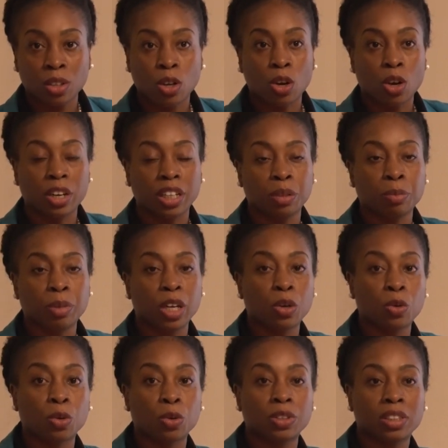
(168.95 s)
or it may
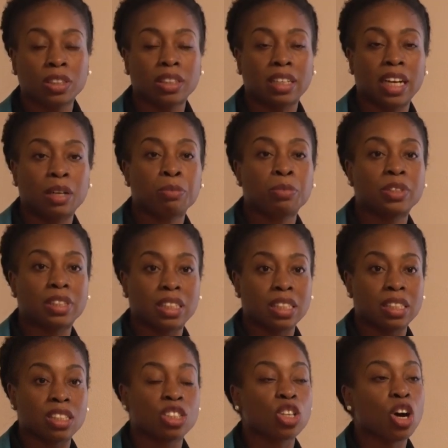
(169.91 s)
go to that
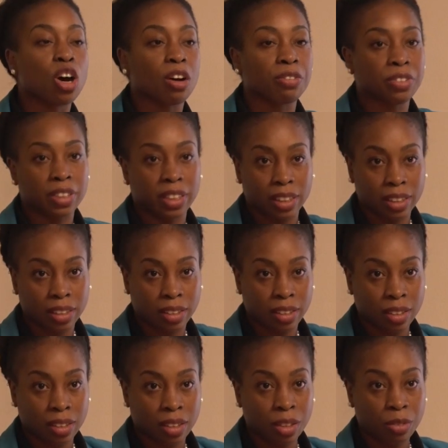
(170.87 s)
person's office.
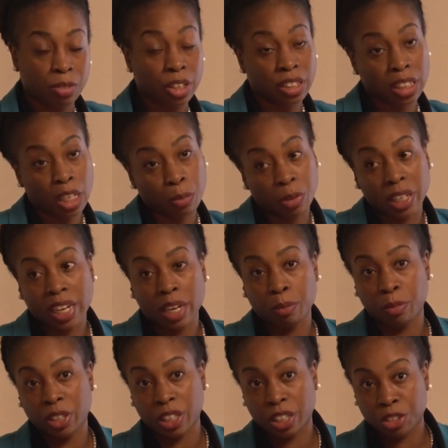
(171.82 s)
For example, it
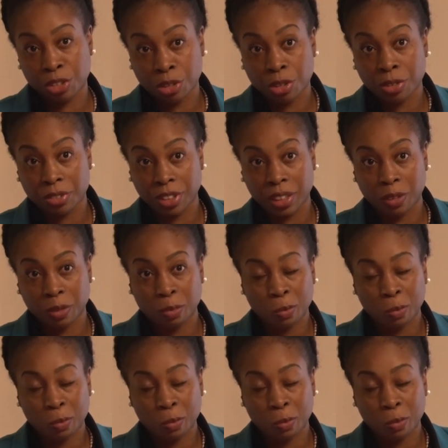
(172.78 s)
can be a trophy.